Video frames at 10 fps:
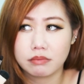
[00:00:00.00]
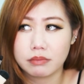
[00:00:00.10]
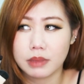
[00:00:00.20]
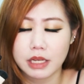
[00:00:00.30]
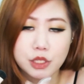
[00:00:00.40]

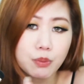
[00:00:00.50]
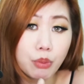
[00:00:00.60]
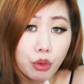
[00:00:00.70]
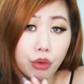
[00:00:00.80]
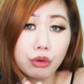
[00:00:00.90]
like
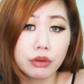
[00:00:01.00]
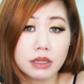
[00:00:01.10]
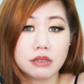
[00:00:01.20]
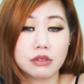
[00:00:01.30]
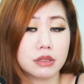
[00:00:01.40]
smooth
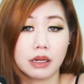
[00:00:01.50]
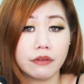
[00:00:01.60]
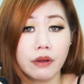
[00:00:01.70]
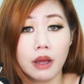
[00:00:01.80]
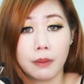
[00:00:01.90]
and
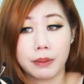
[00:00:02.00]
stuff.